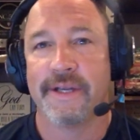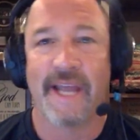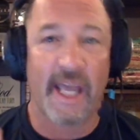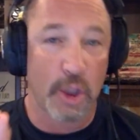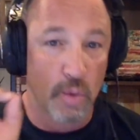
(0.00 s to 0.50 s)

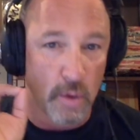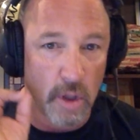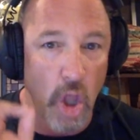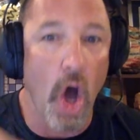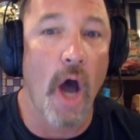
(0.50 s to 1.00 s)

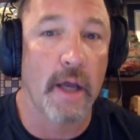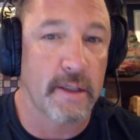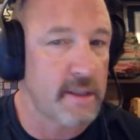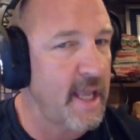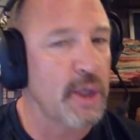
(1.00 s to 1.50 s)
natural
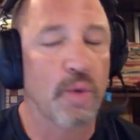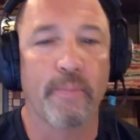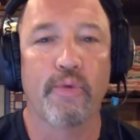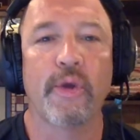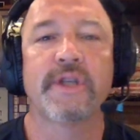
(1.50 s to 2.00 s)
laws, natural
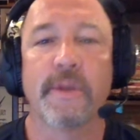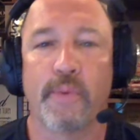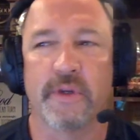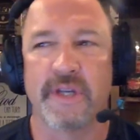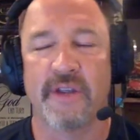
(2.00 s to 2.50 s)
principles.